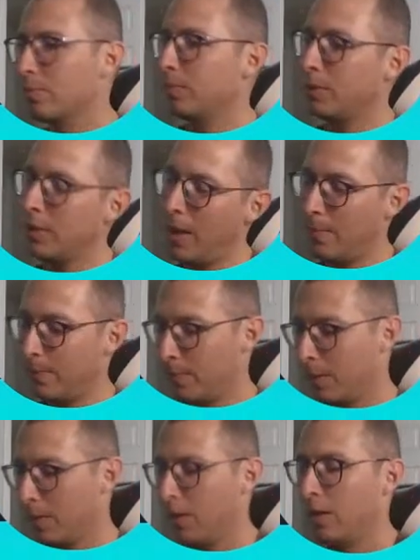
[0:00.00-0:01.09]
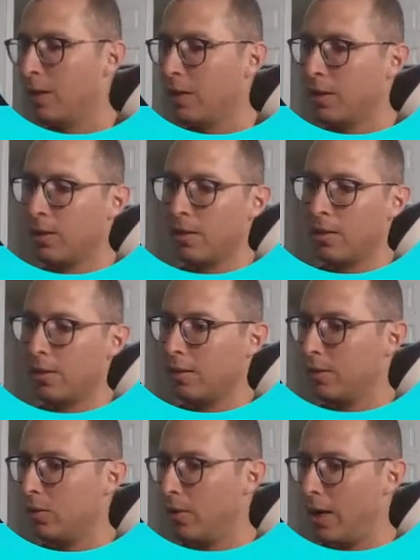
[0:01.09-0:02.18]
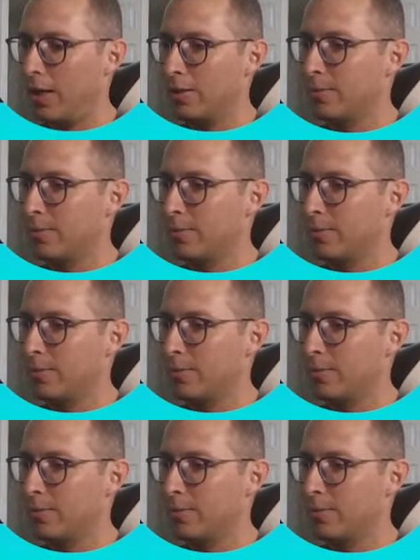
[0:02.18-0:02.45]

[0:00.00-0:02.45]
But yeah, you're right.